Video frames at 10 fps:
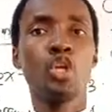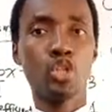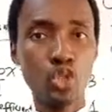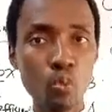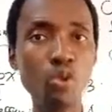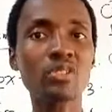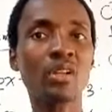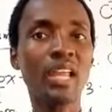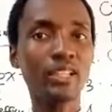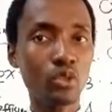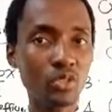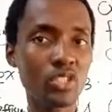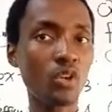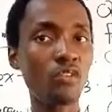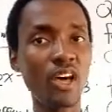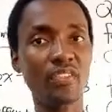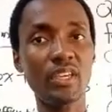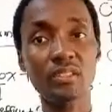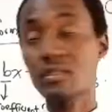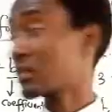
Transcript: You must learn to discover things.